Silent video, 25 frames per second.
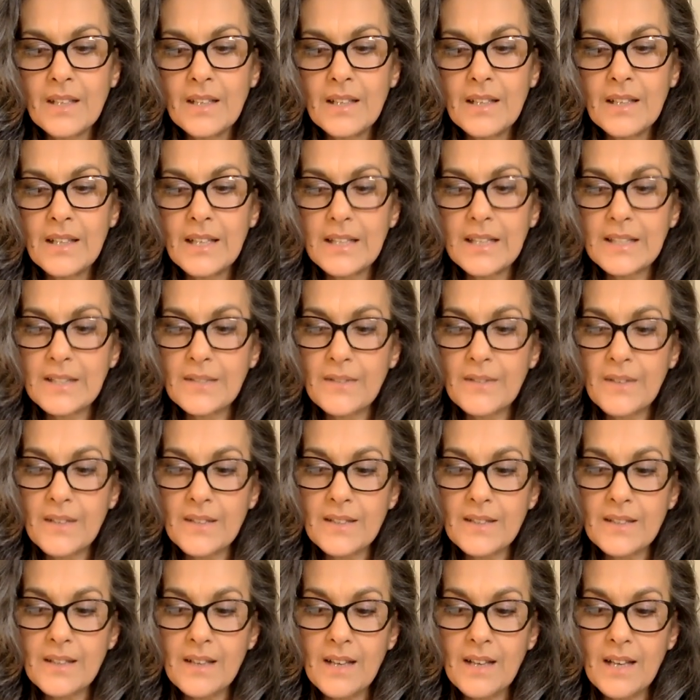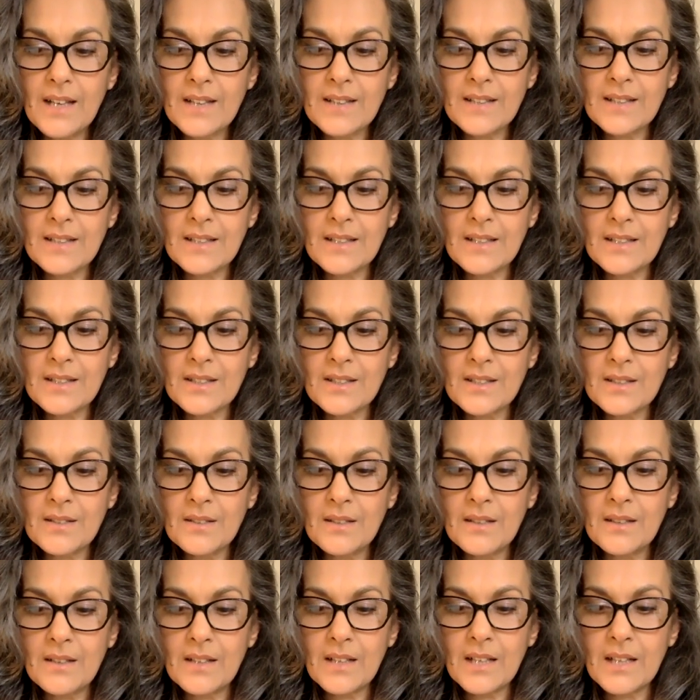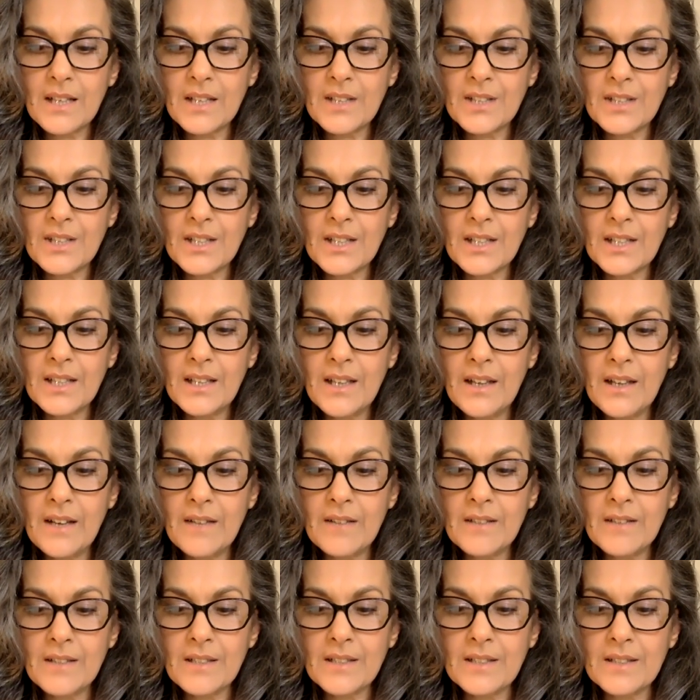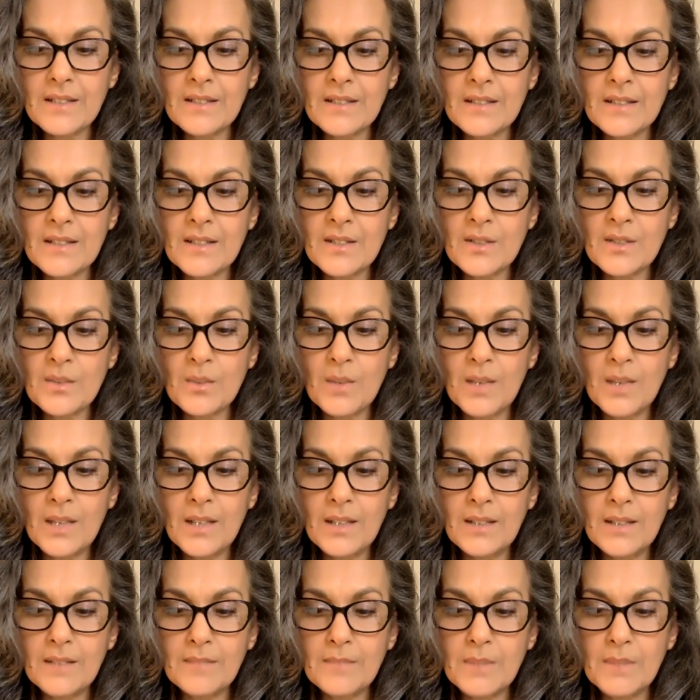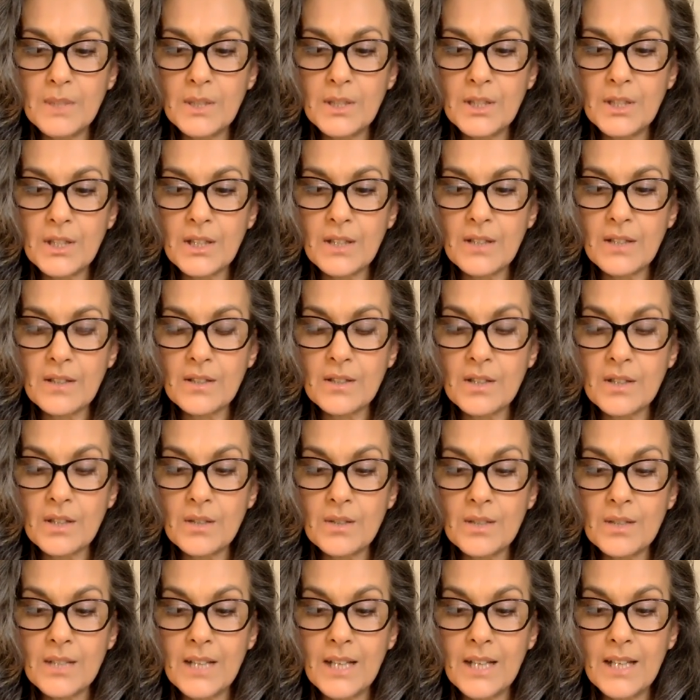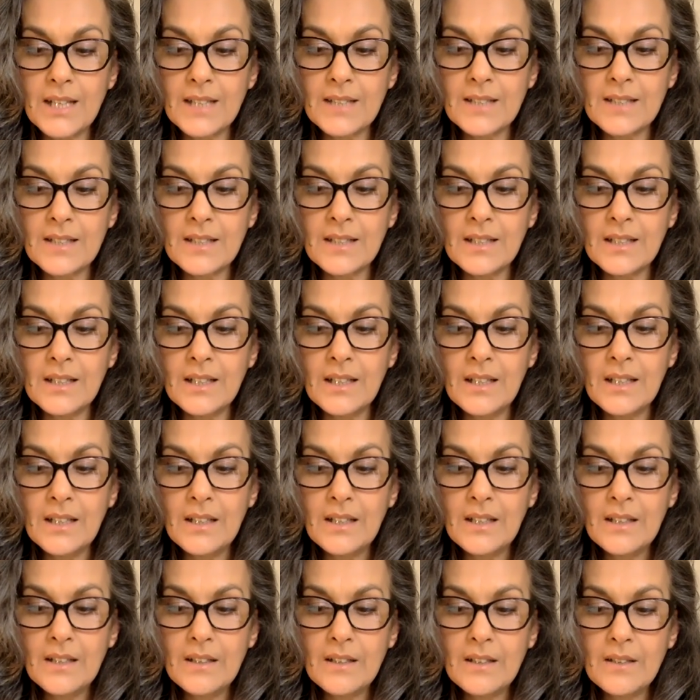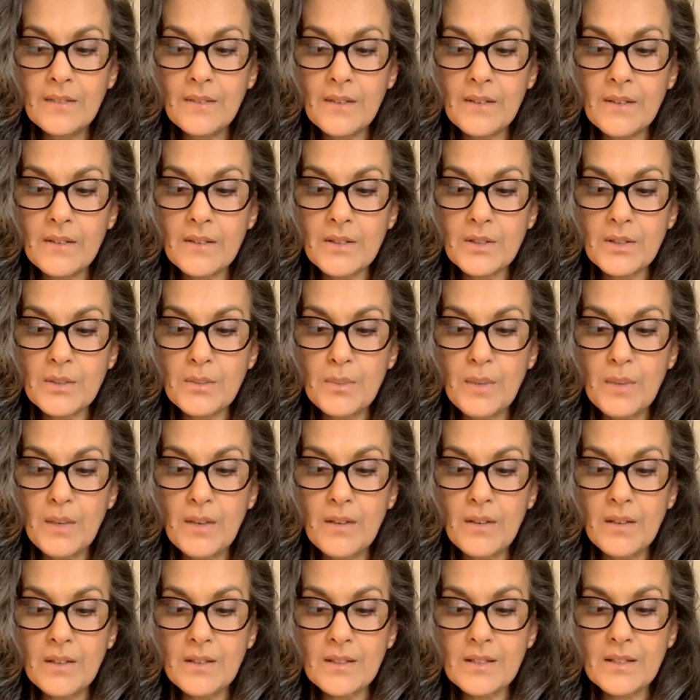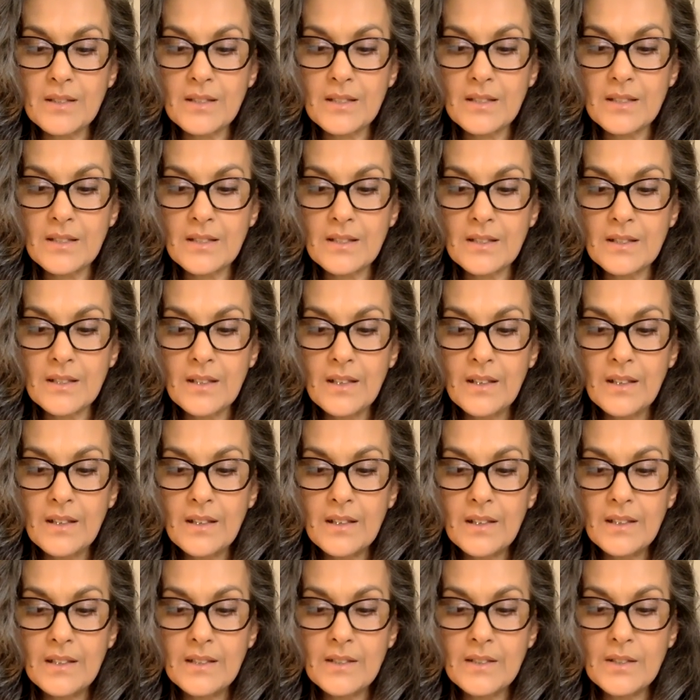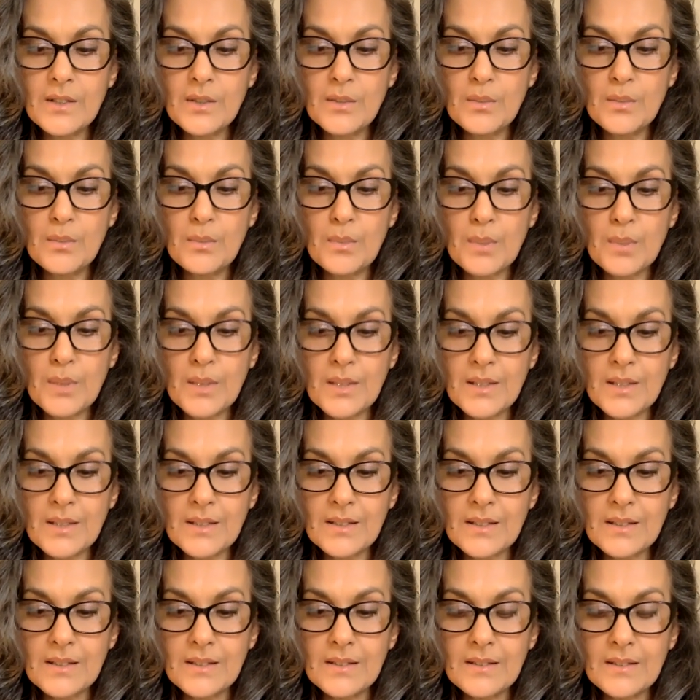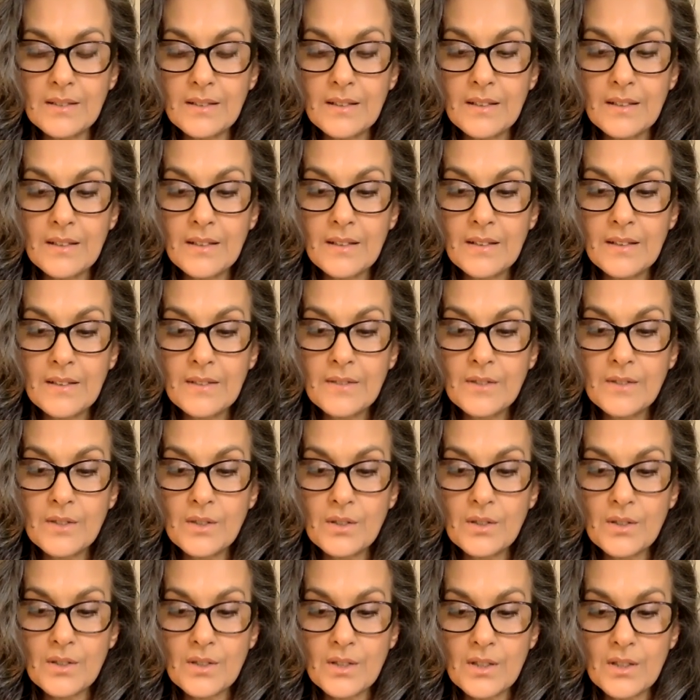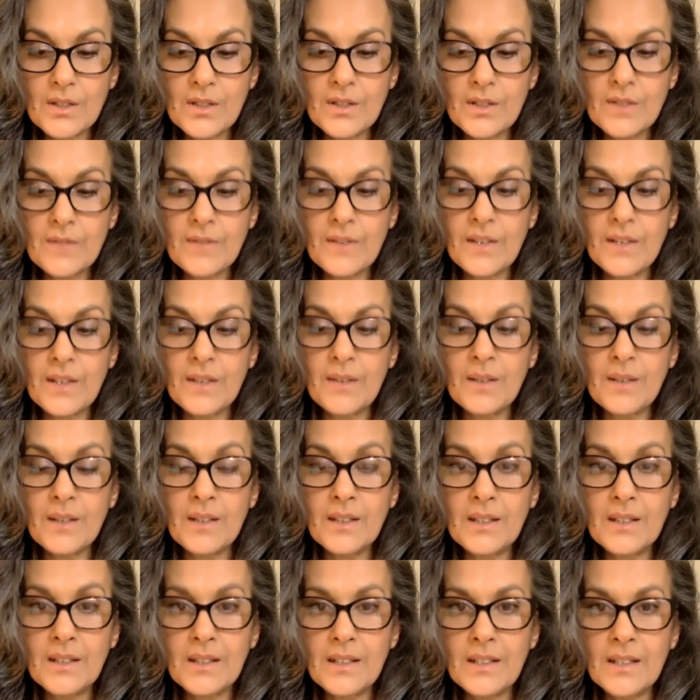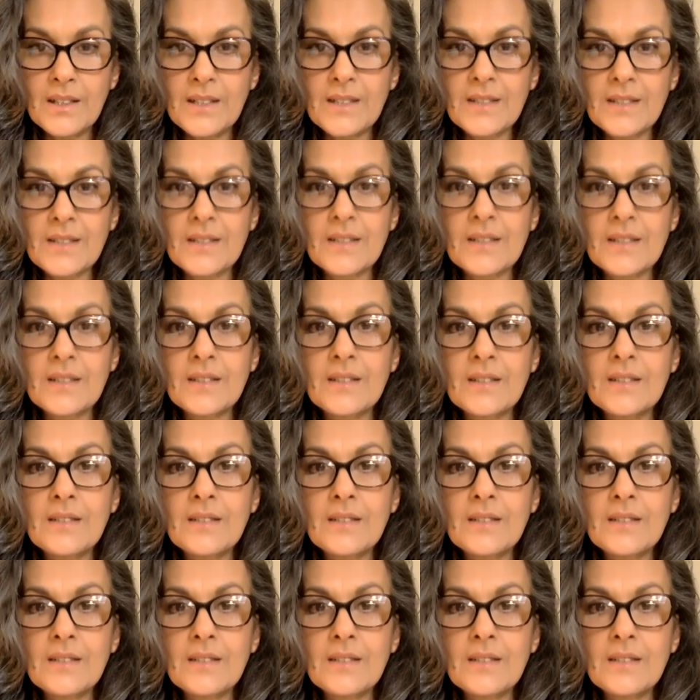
It activates our access to our Akashic inheritance as well, merging the totality of our experiences into present to serve our highest